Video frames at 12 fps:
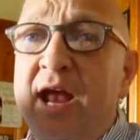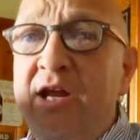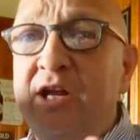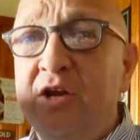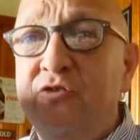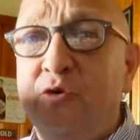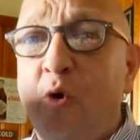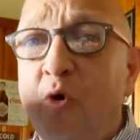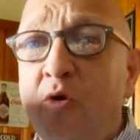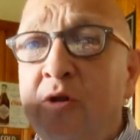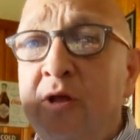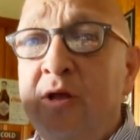in
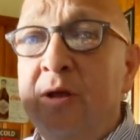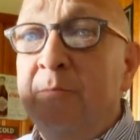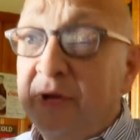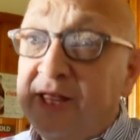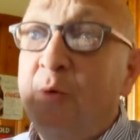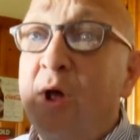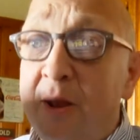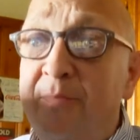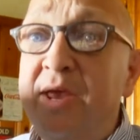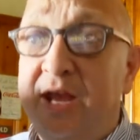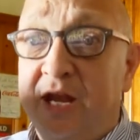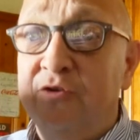control, but they want to
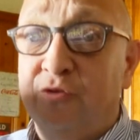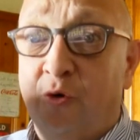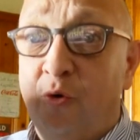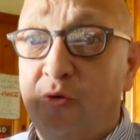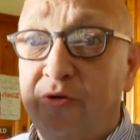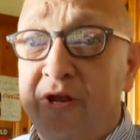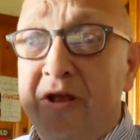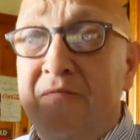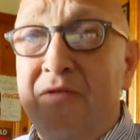be controlled.